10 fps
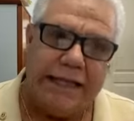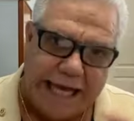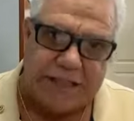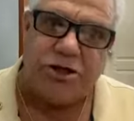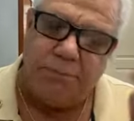
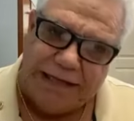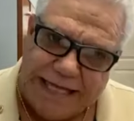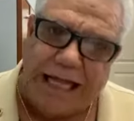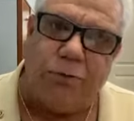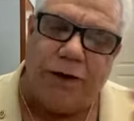They should be
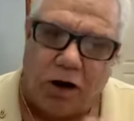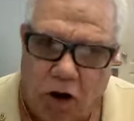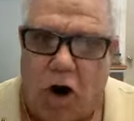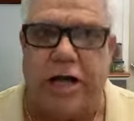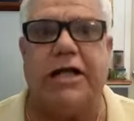dealt with
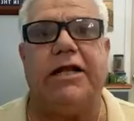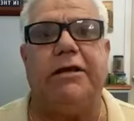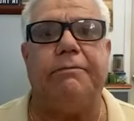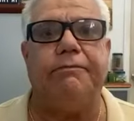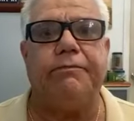accordingly.
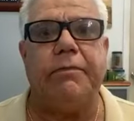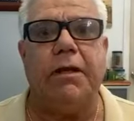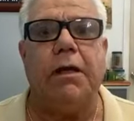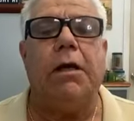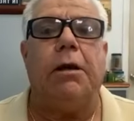
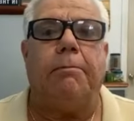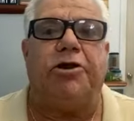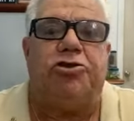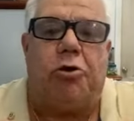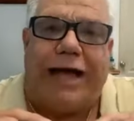
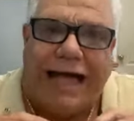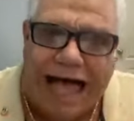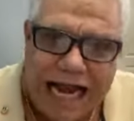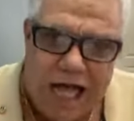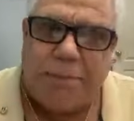But you
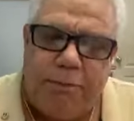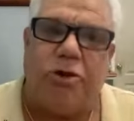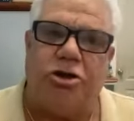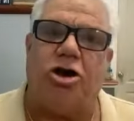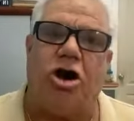cannot
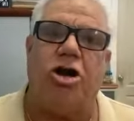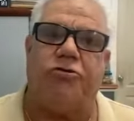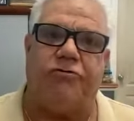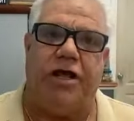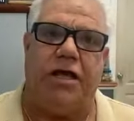put the
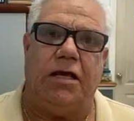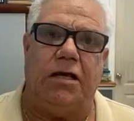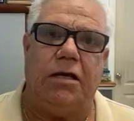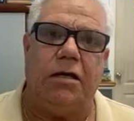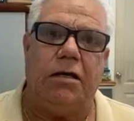country
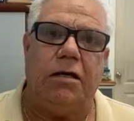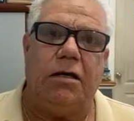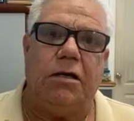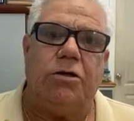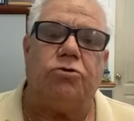
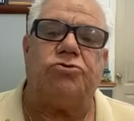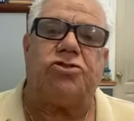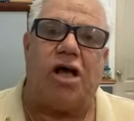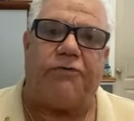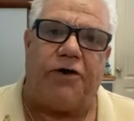to
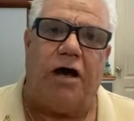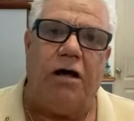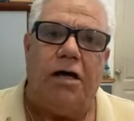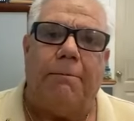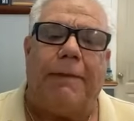
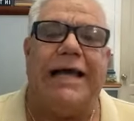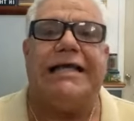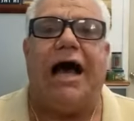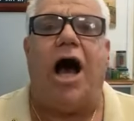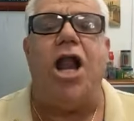suffer
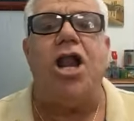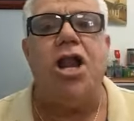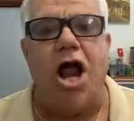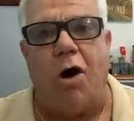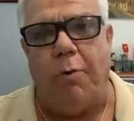by
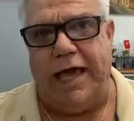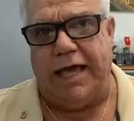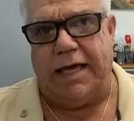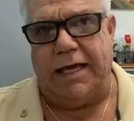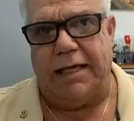
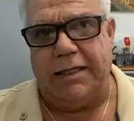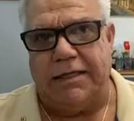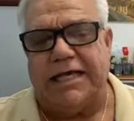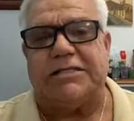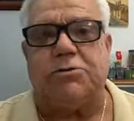allowing
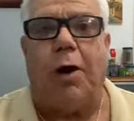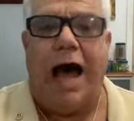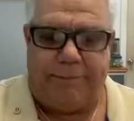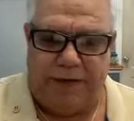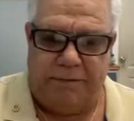this to
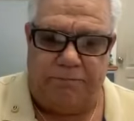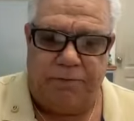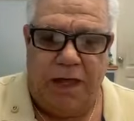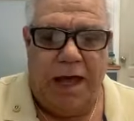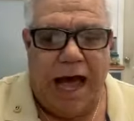happen.
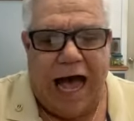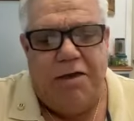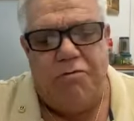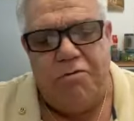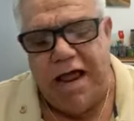
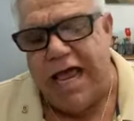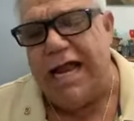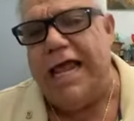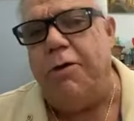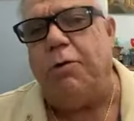I
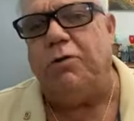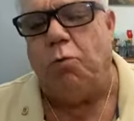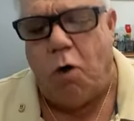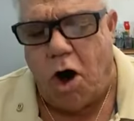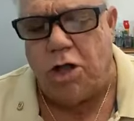really
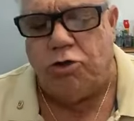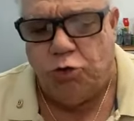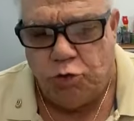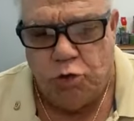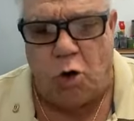would want
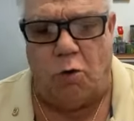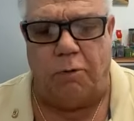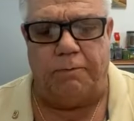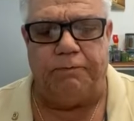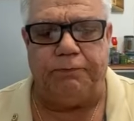to
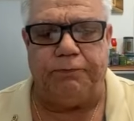know